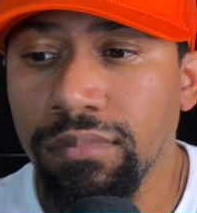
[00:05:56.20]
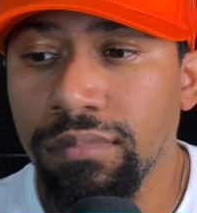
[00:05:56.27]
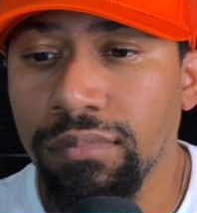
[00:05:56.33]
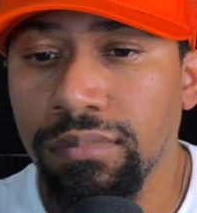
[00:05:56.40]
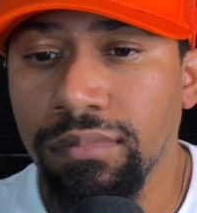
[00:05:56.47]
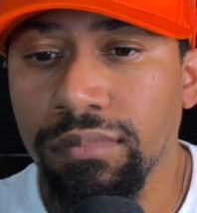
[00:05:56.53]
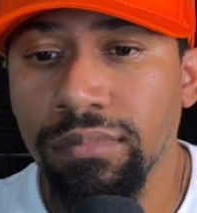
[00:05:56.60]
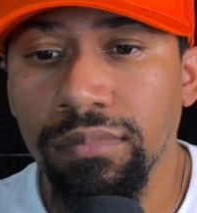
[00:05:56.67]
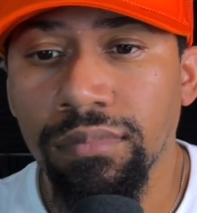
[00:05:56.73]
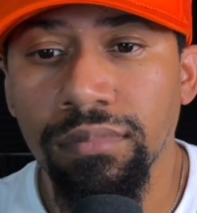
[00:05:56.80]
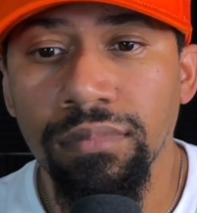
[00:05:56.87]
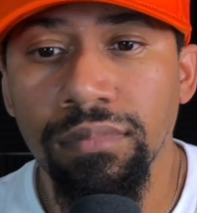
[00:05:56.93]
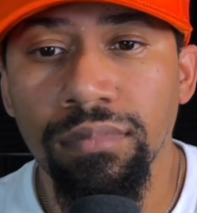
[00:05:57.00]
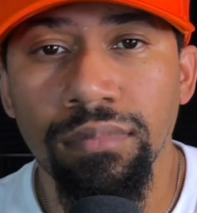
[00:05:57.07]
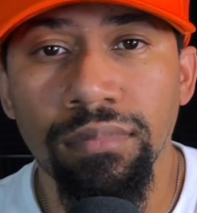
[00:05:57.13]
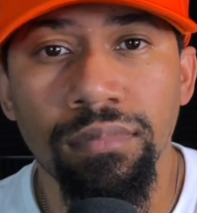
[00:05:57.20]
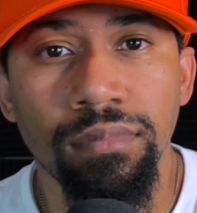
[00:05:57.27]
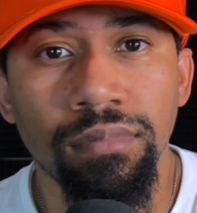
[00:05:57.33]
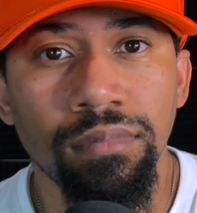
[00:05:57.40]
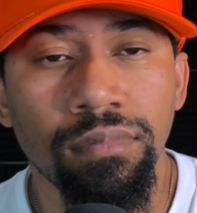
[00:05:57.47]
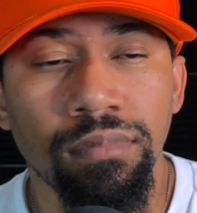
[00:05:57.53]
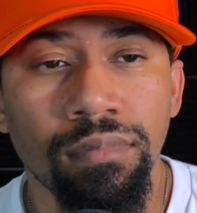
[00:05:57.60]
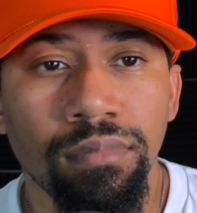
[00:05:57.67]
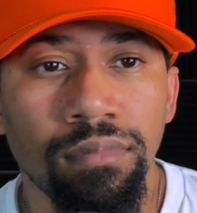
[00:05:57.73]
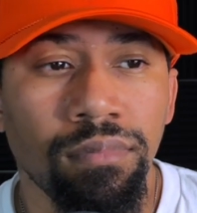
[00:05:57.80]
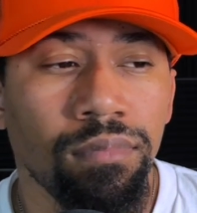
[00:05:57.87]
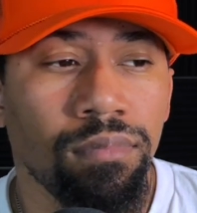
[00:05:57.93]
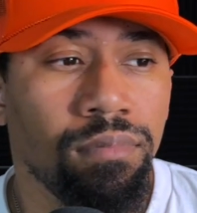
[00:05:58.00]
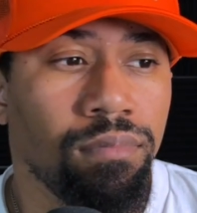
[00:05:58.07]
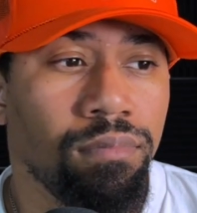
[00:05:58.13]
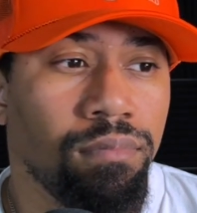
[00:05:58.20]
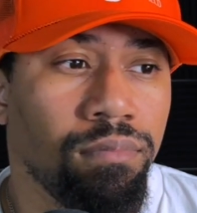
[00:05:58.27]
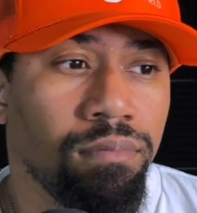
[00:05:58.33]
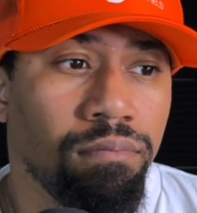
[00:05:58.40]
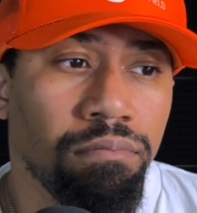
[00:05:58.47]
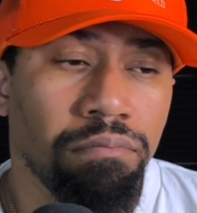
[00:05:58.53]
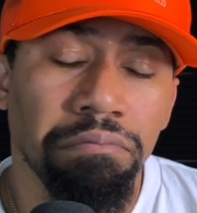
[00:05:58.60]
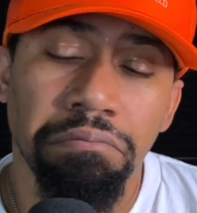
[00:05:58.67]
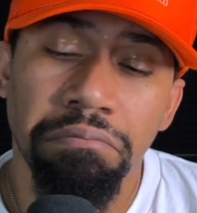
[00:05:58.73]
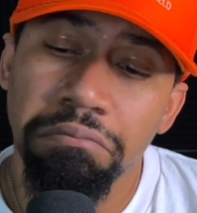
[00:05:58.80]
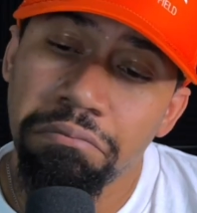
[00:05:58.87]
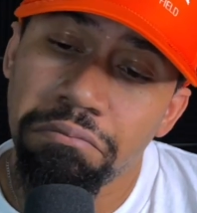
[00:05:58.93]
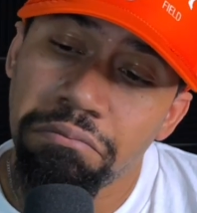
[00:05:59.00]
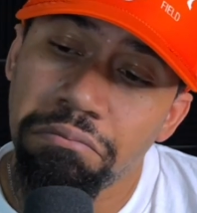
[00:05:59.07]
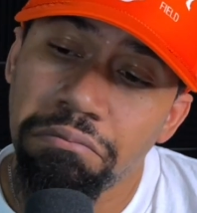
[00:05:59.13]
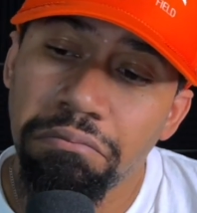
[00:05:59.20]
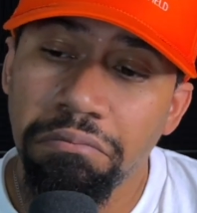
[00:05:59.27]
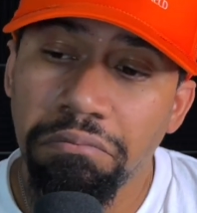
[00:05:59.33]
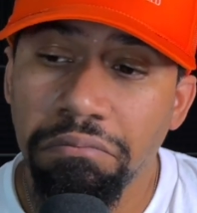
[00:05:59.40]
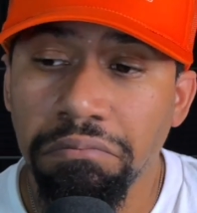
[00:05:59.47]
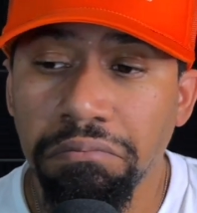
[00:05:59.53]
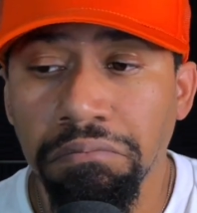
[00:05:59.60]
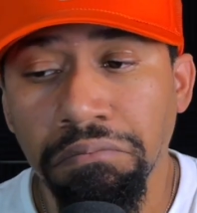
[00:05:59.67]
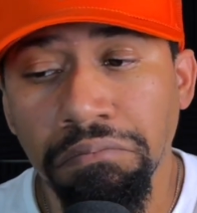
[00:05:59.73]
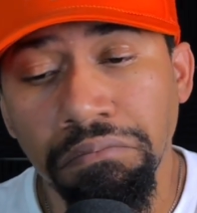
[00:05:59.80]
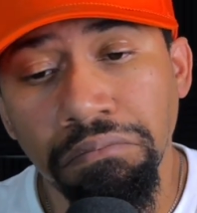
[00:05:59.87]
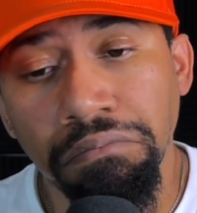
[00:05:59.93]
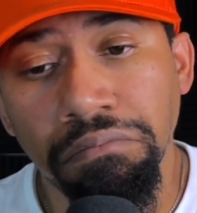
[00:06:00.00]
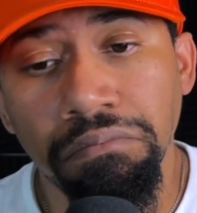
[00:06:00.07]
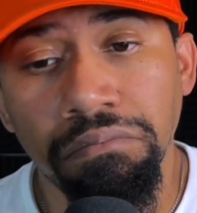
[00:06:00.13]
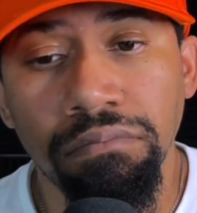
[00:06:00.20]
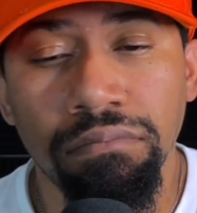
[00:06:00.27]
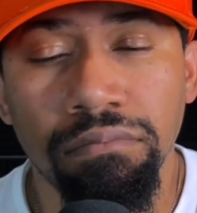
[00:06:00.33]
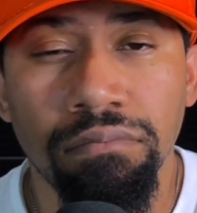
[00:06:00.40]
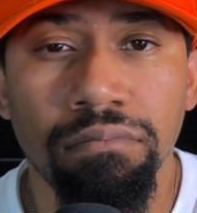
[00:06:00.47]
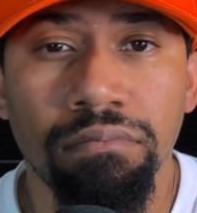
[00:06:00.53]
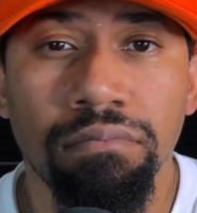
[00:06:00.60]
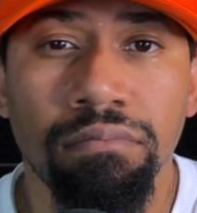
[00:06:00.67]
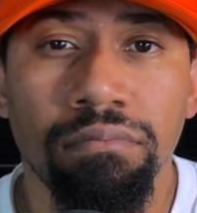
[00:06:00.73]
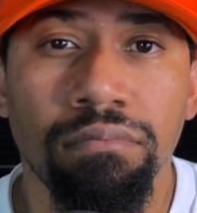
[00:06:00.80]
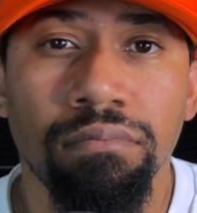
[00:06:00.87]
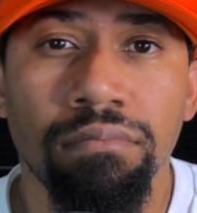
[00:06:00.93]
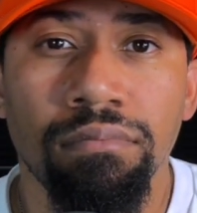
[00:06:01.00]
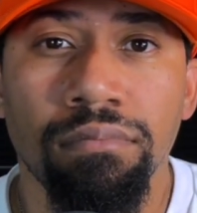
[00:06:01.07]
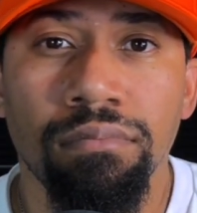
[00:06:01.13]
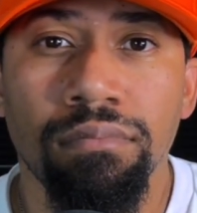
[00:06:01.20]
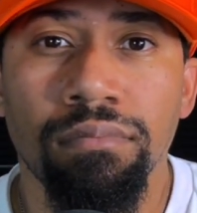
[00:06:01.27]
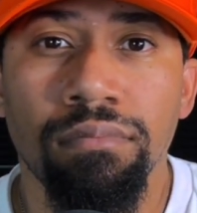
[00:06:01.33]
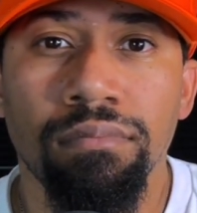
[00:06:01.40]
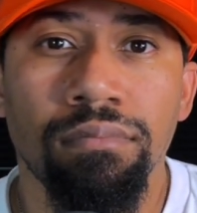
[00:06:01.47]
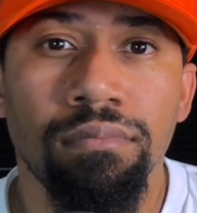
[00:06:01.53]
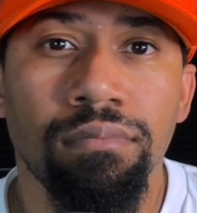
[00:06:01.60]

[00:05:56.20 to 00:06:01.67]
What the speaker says: This person isn't speaking.